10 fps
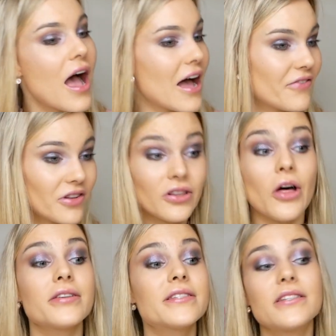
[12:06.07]
have
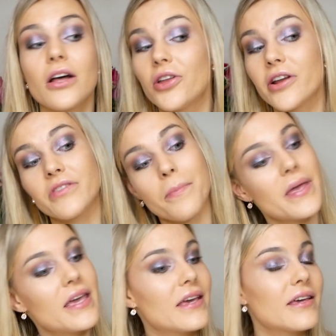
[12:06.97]
lost a lot of the
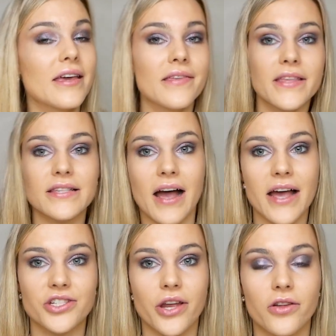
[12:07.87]
pink in this
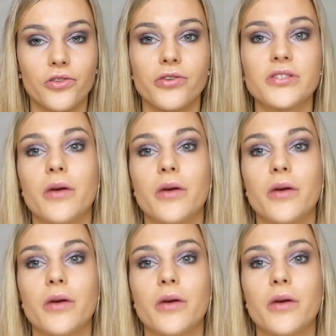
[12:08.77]
eyeshadow look.